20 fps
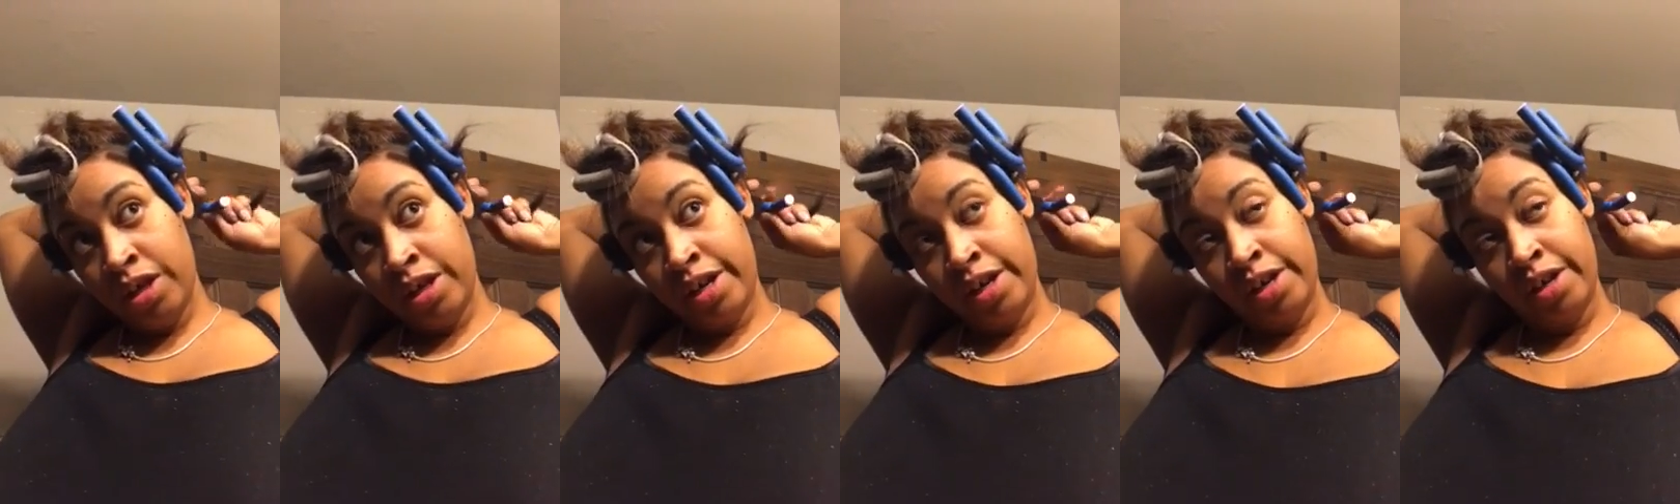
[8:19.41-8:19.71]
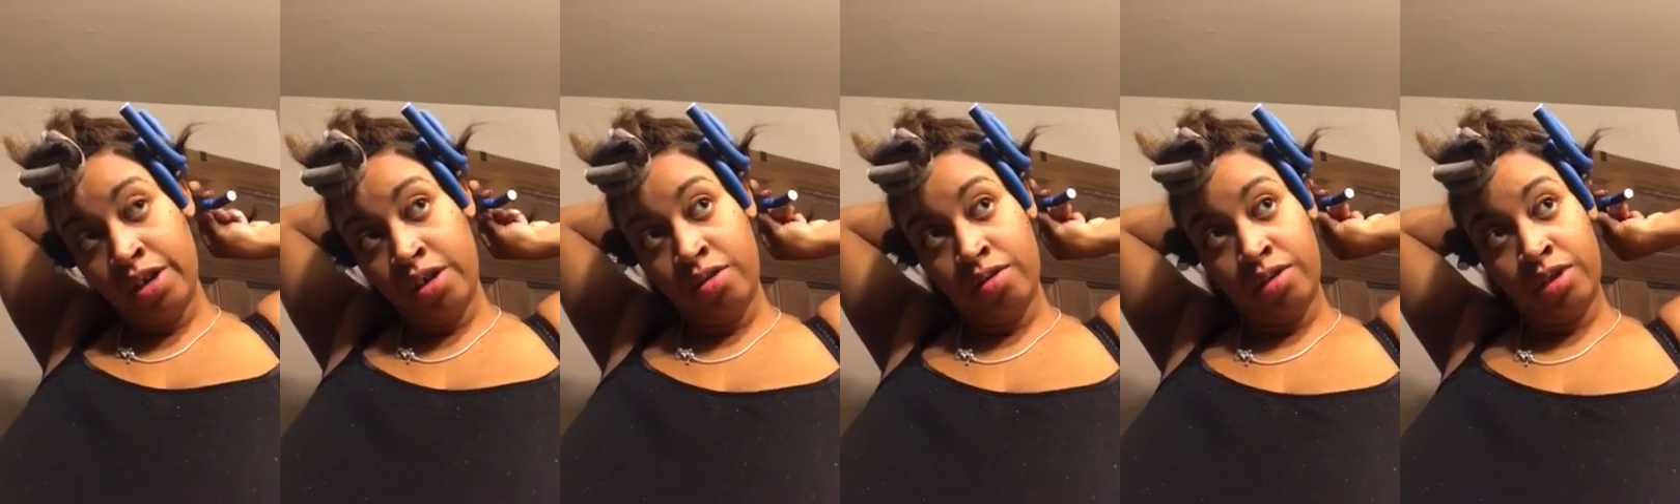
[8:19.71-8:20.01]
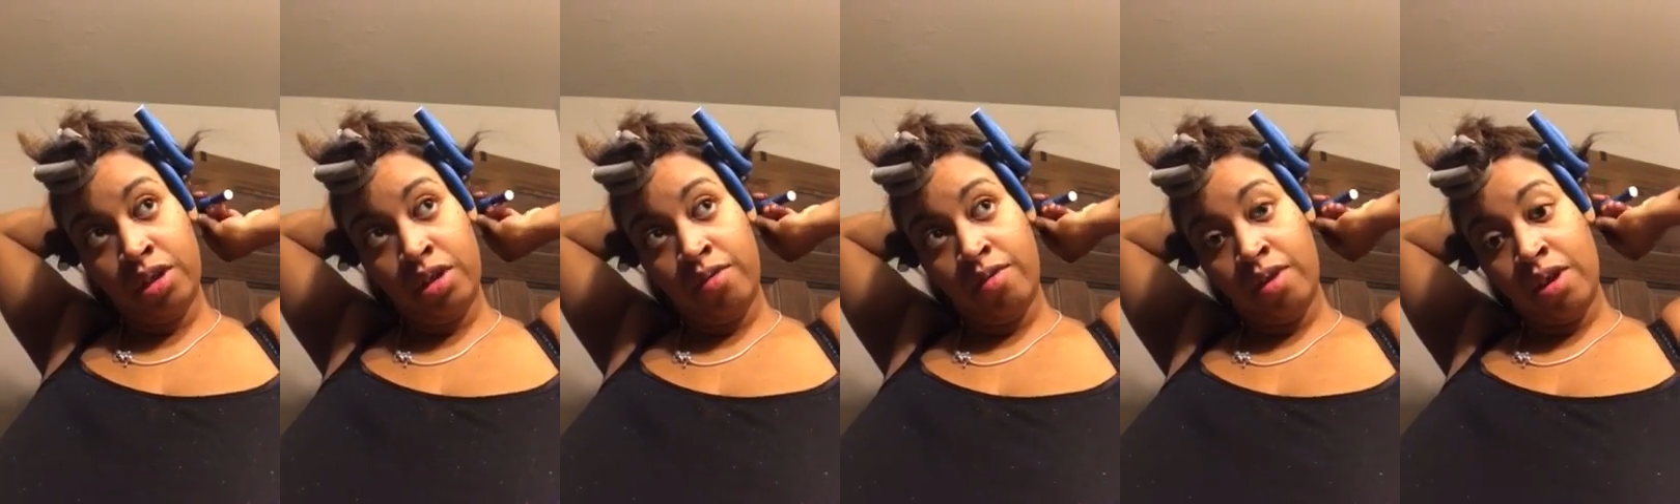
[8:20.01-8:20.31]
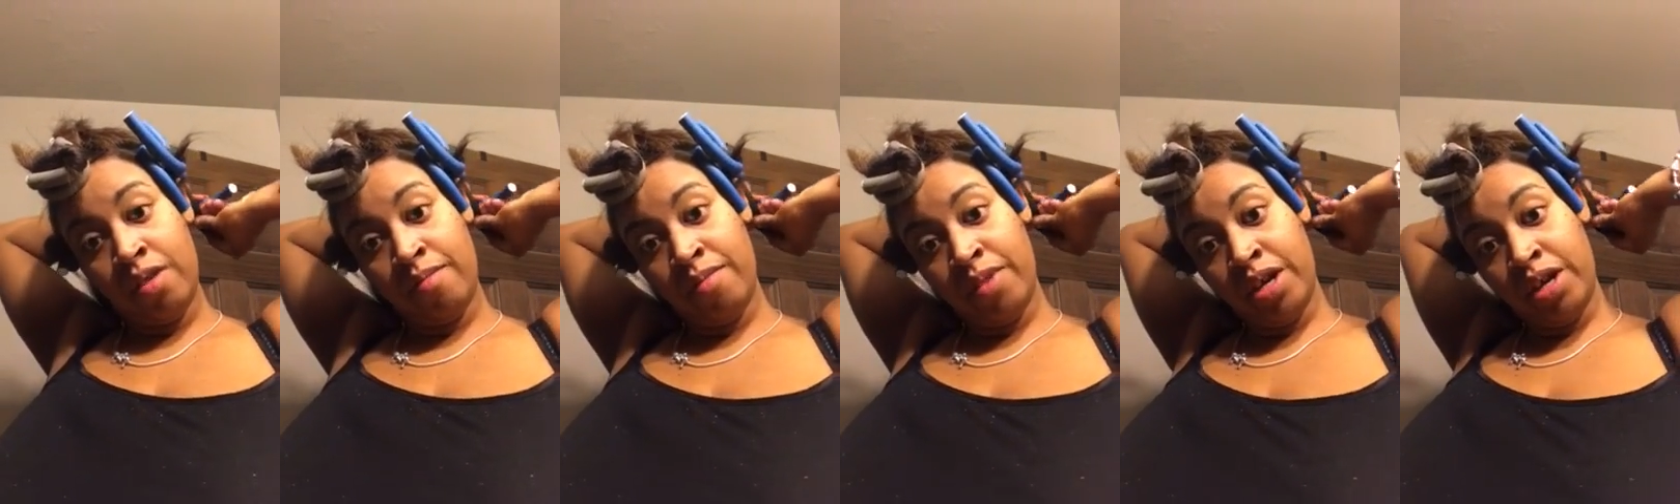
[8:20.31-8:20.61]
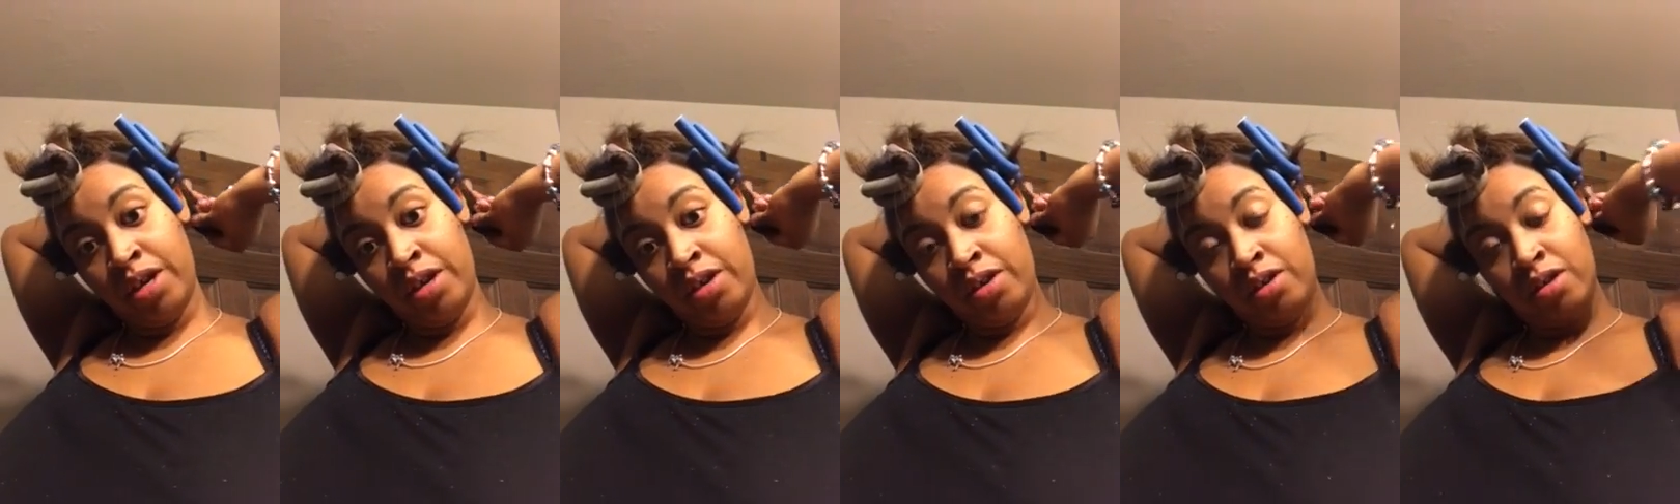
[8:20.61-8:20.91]
again, you'll see what I
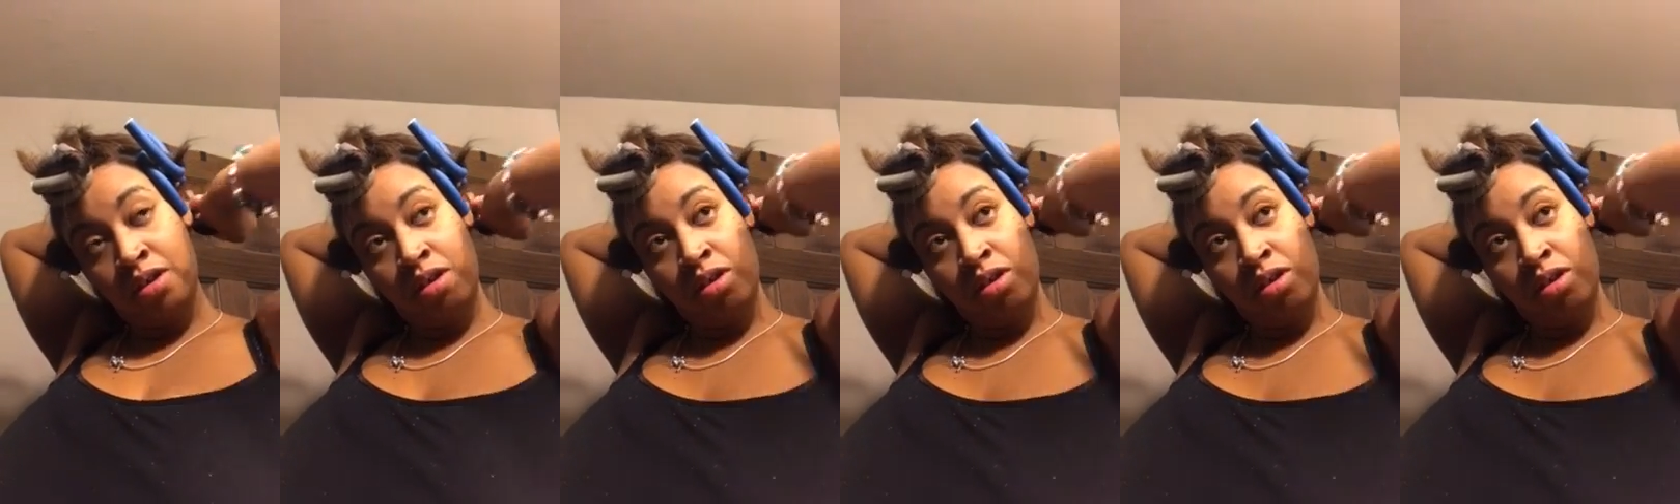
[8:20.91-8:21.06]
mean.